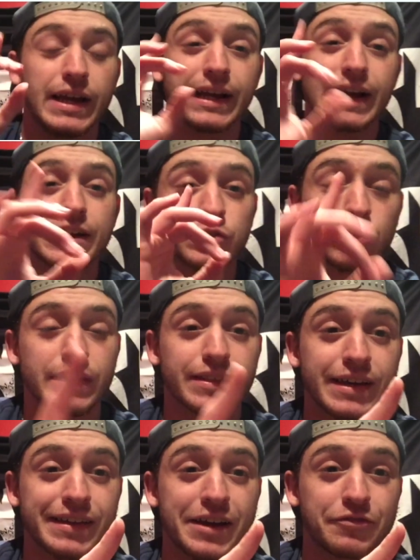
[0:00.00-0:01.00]
Hey guys, quick
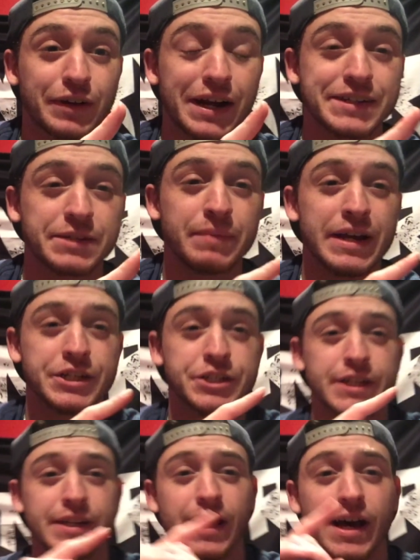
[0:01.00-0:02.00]
thing I forgot to
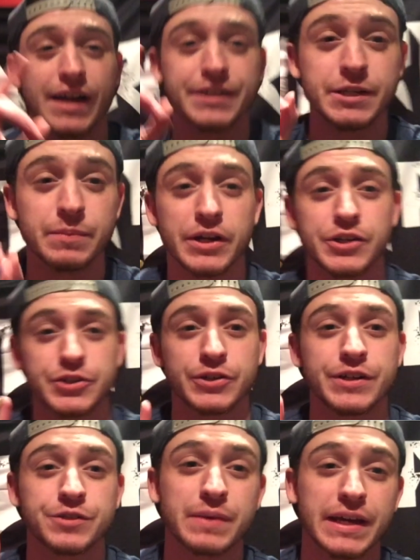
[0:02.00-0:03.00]
mention. Demon Hunter
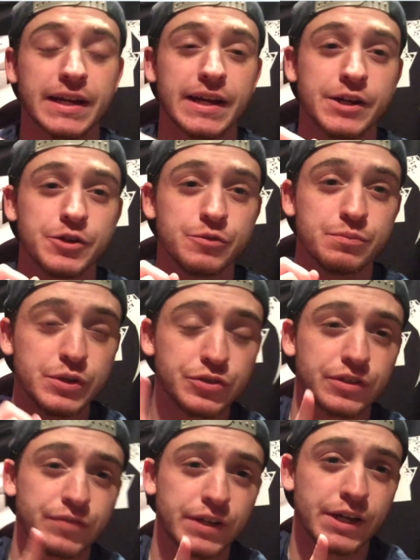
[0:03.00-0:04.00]
is making a new
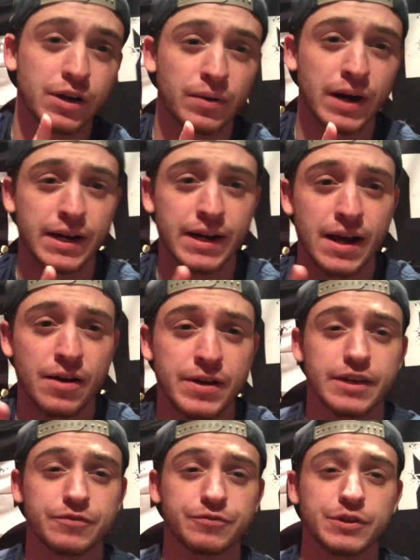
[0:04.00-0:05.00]
music video right now.
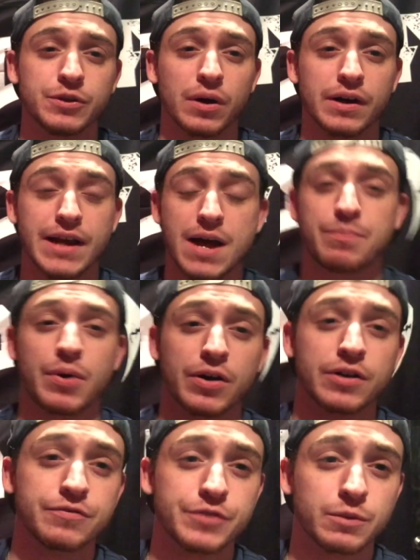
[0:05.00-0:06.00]
If you are not
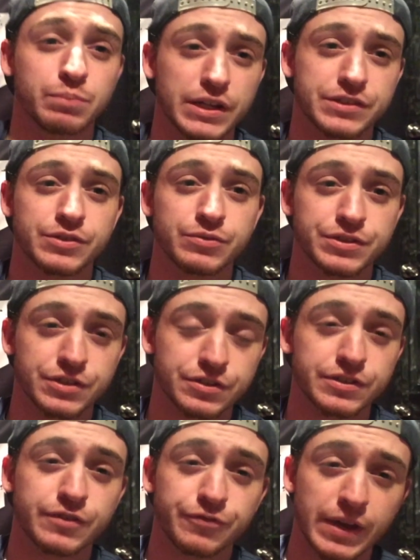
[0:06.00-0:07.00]
part of their Blessed
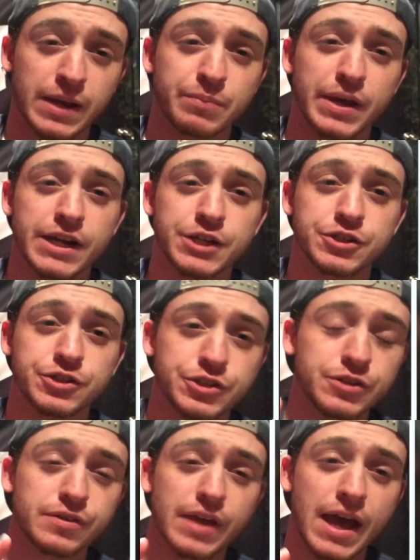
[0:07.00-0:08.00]
Resistant fan page,
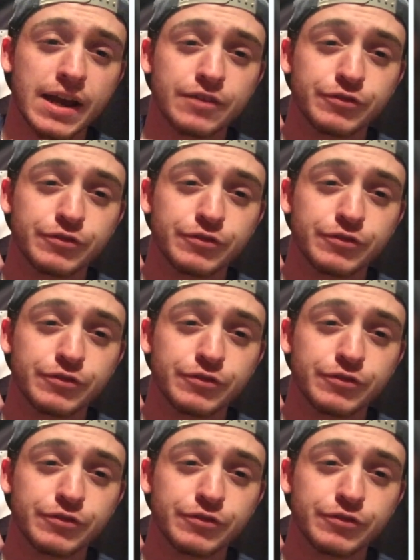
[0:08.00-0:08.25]
do that.